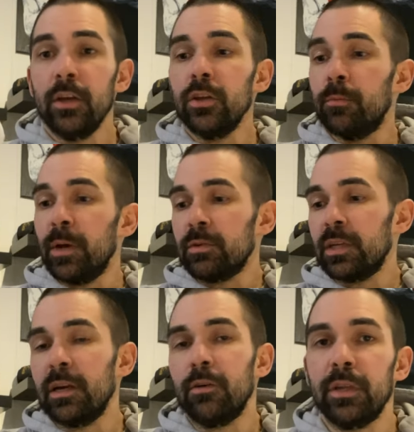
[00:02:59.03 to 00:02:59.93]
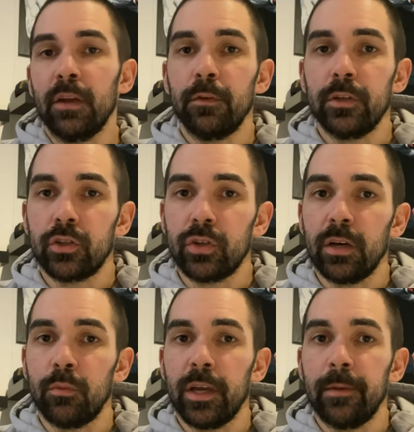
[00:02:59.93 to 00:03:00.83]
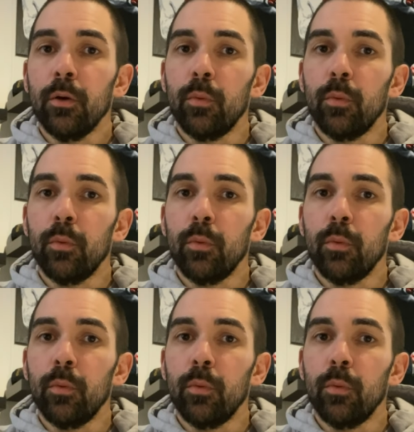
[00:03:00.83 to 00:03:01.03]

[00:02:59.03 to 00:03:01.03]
you'll be able to tell the difference straight away.